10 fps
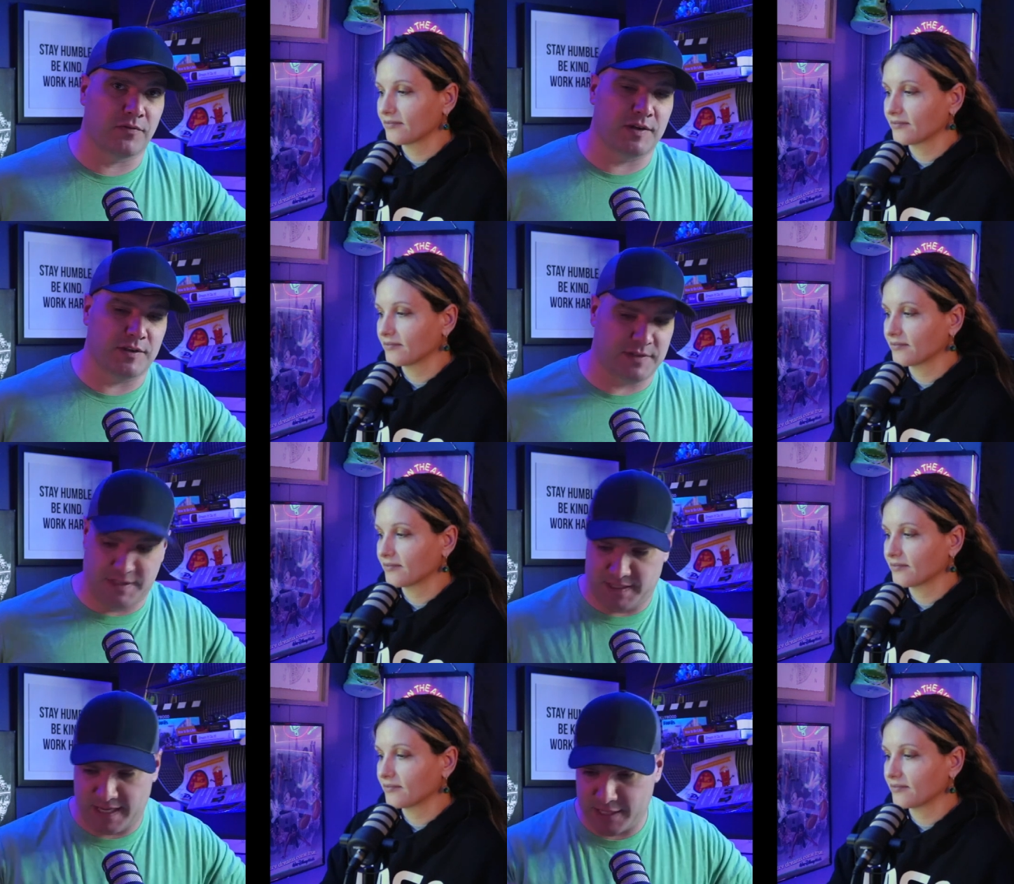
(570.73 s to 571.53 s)
Speaker 1: for either
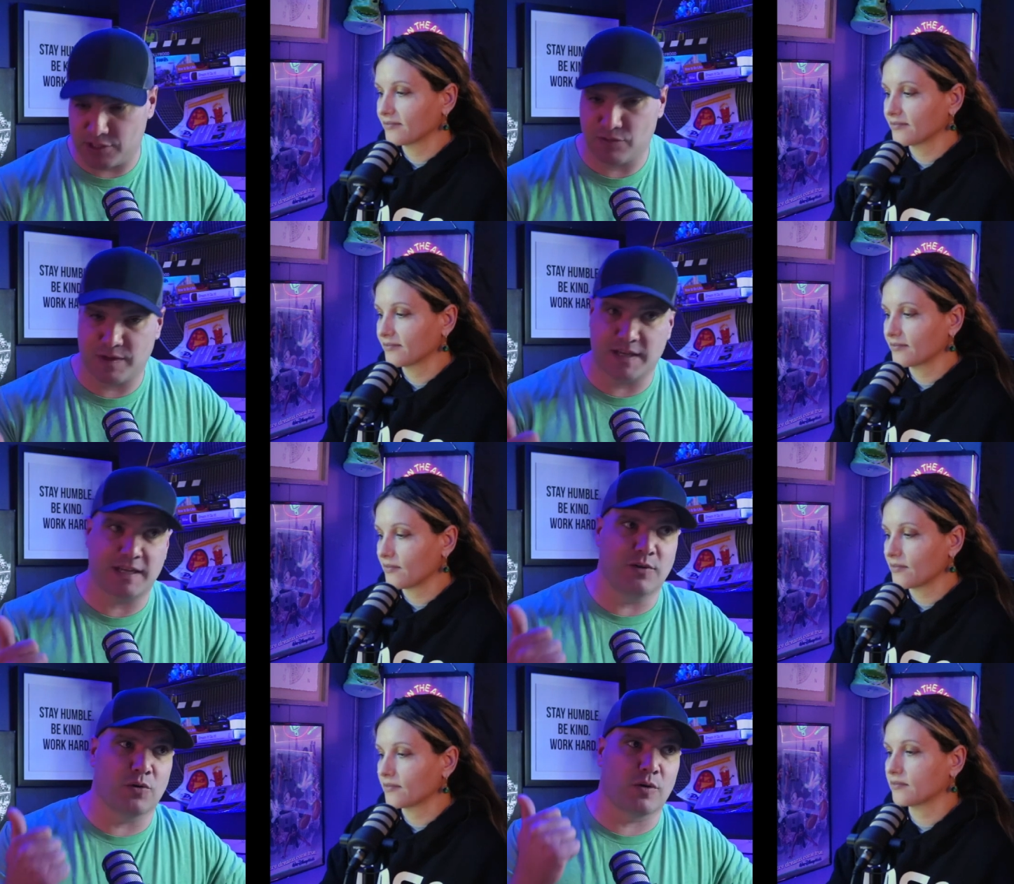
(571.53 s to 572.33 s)
Disney
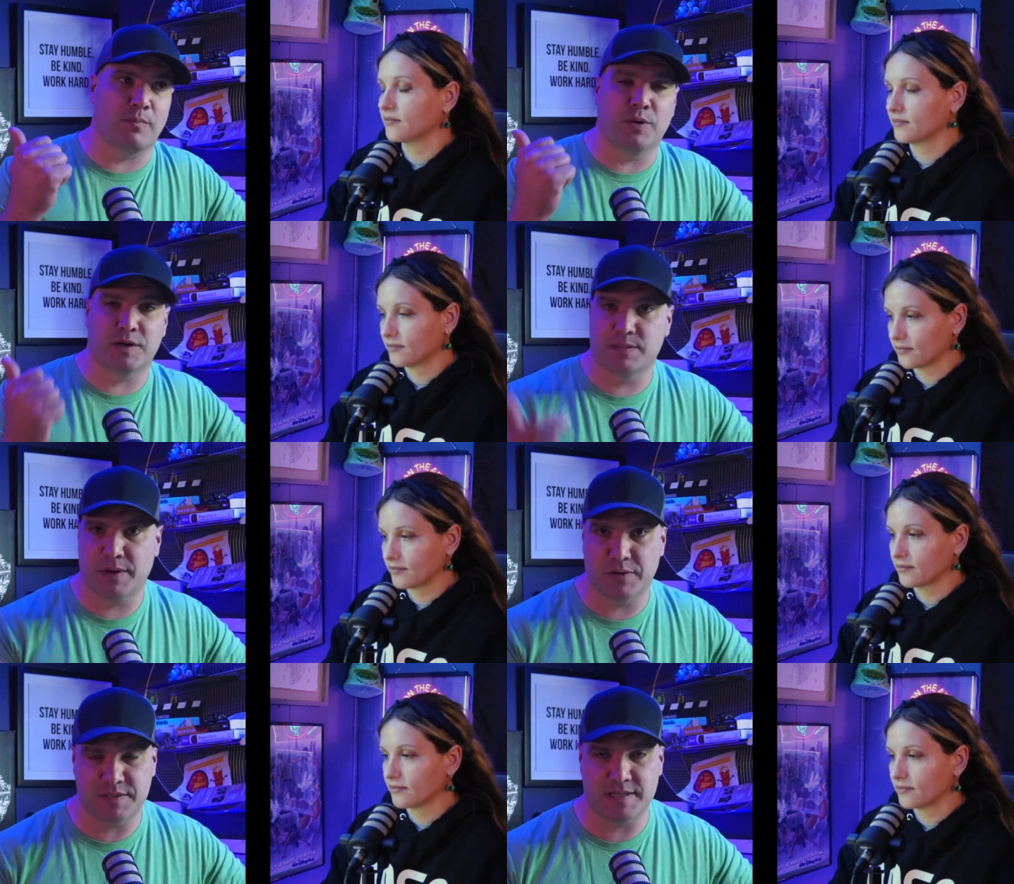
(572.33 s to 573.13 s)
history or books
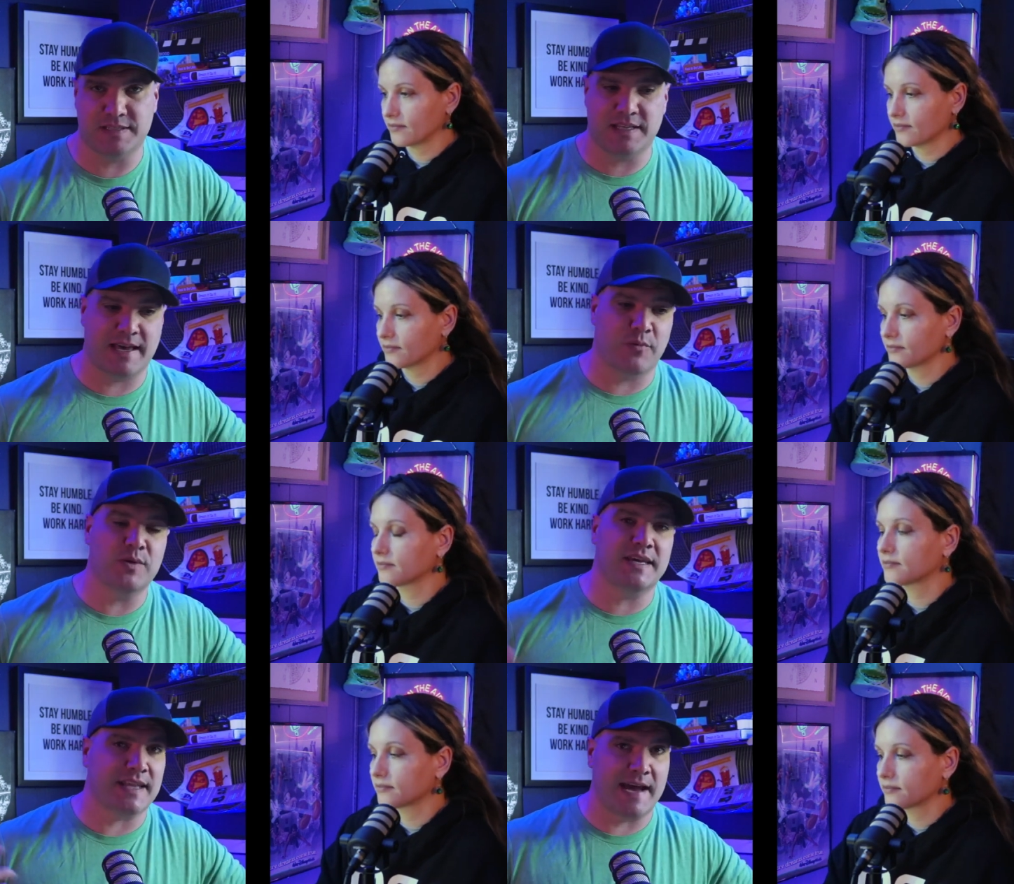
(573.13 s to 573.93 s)
about Disney that
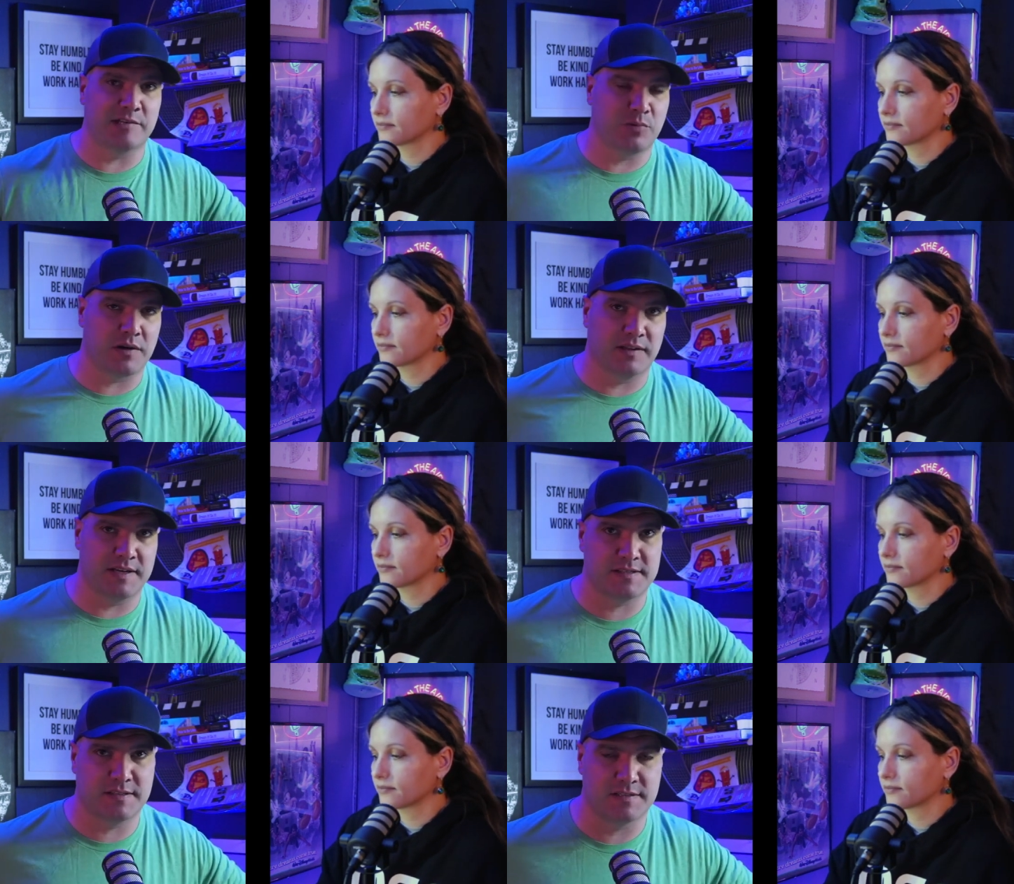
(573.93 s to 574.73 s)
we can add to our
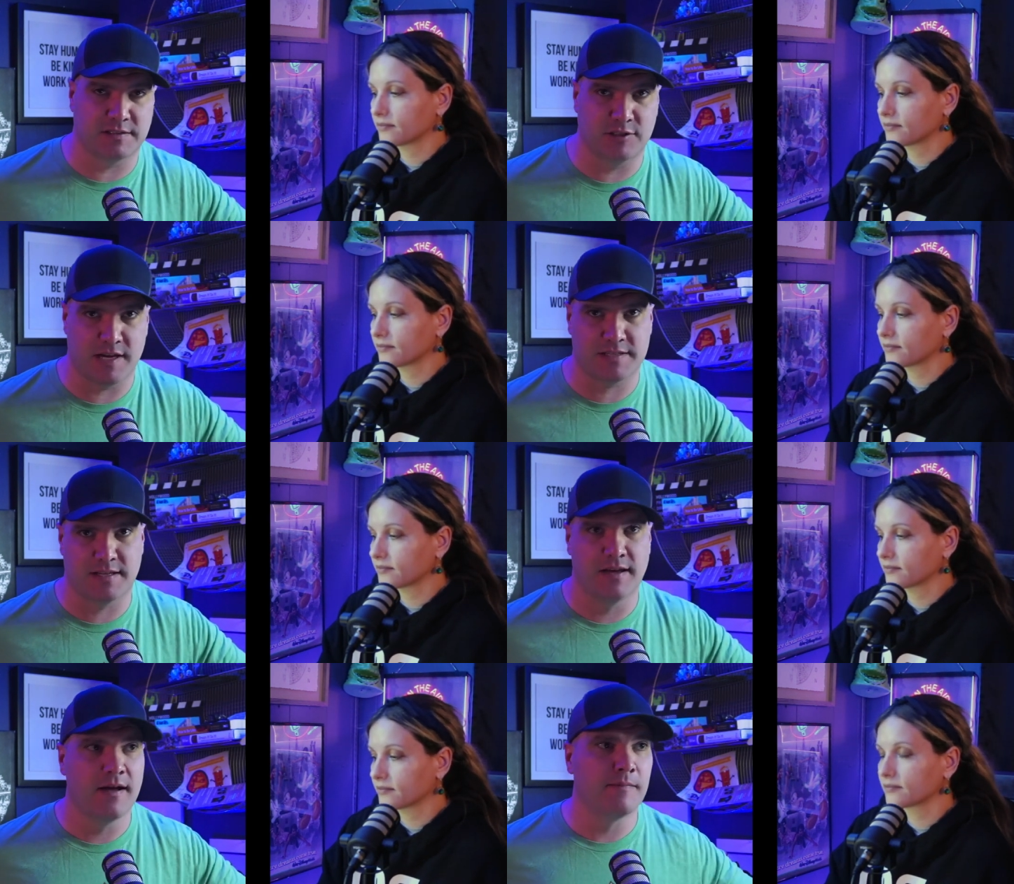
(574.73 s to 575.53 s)
list and
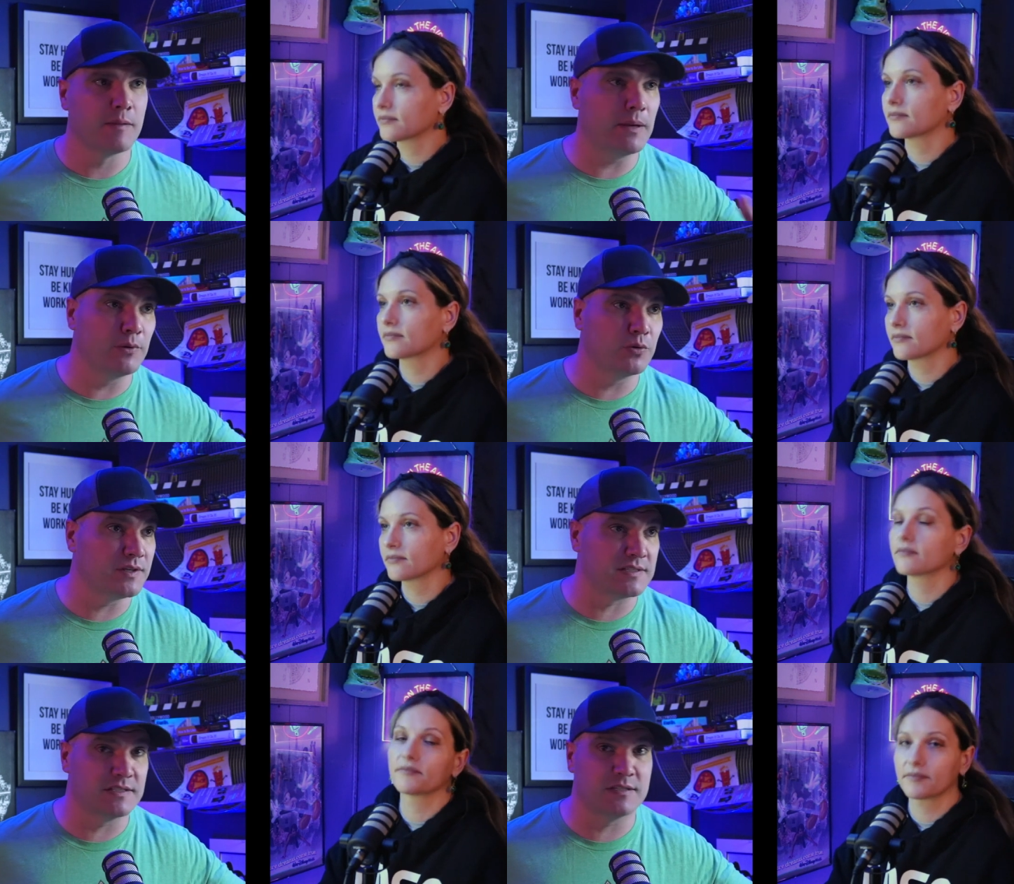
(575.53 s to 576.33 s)
suggest people who
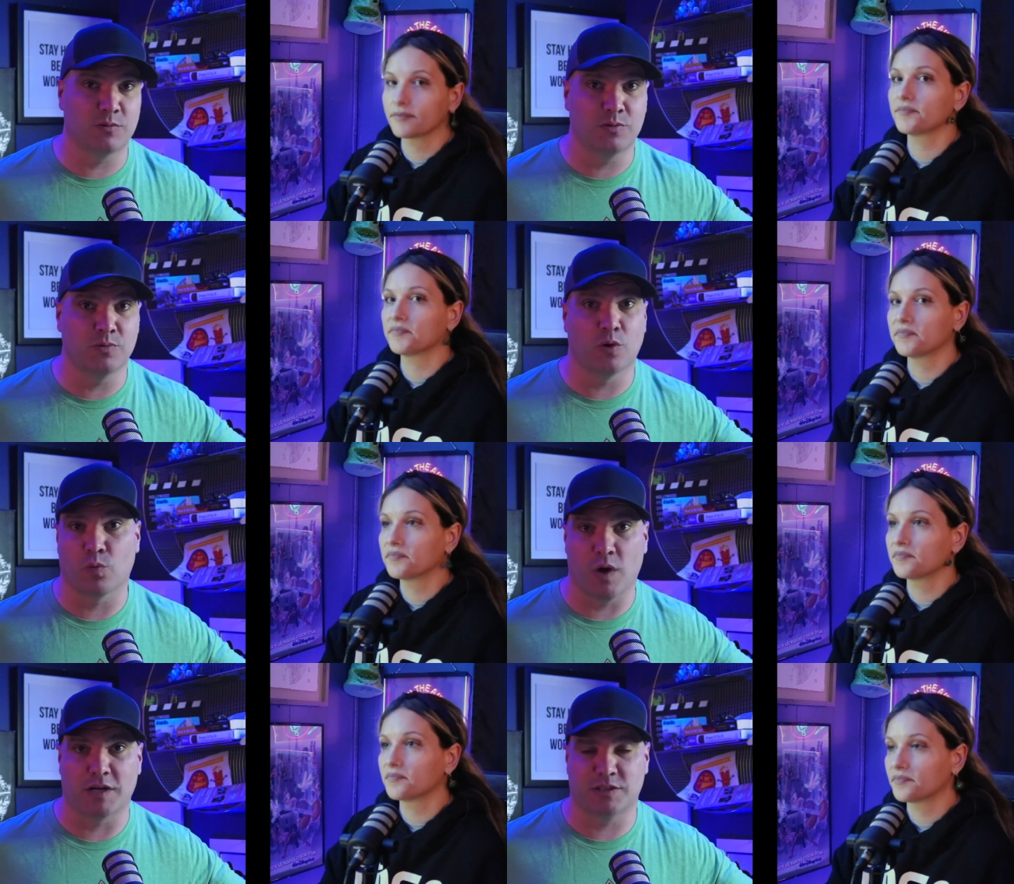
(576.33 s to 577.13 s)
listen to or
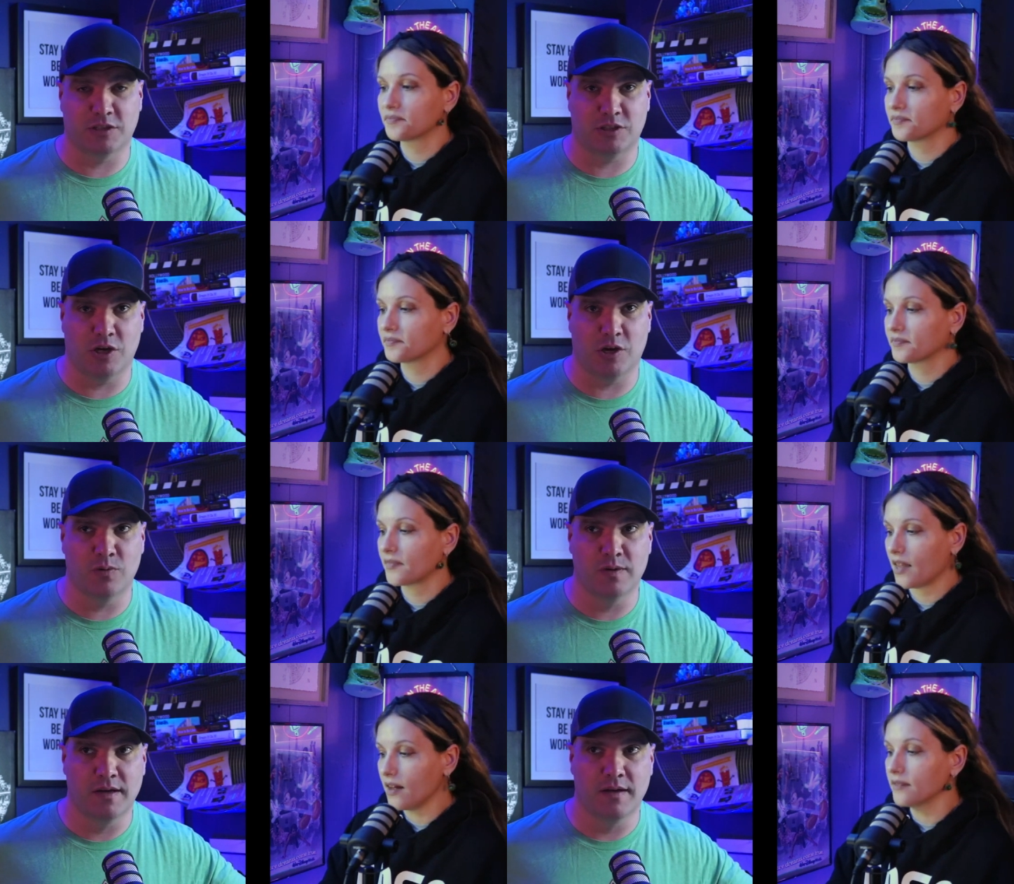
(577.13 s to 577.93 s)
watch this
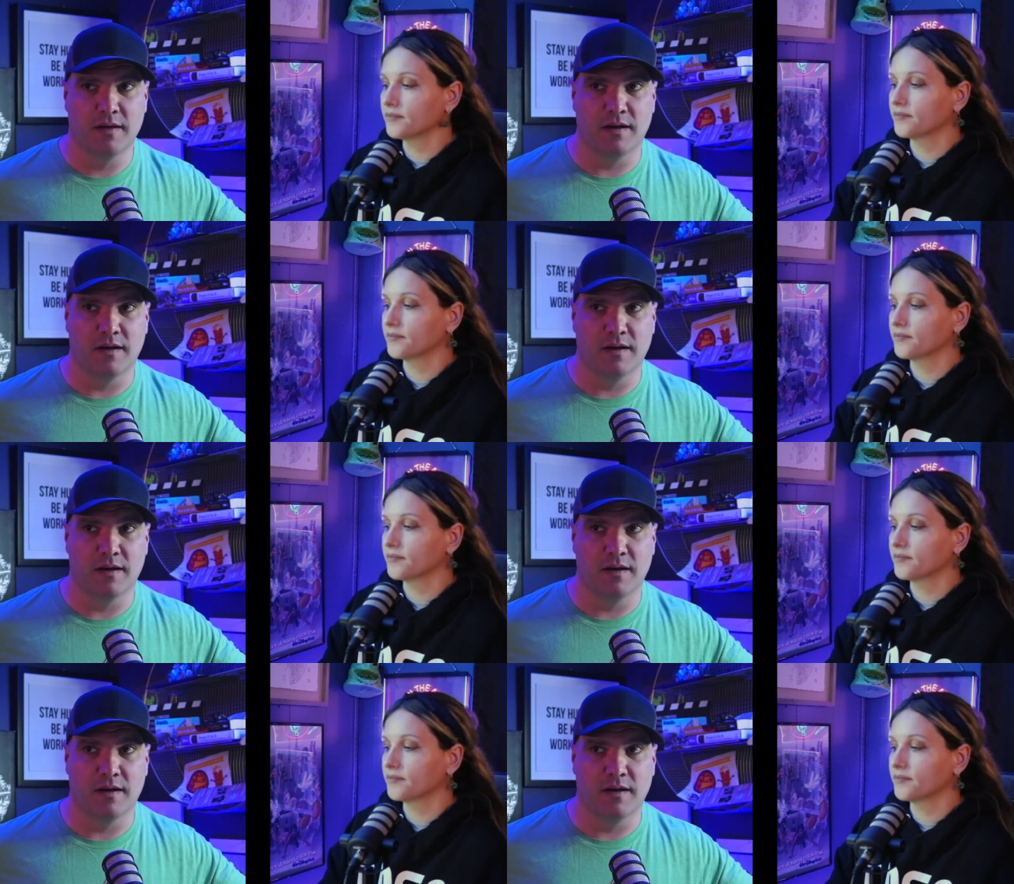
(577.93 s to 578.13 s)
show. Yeah.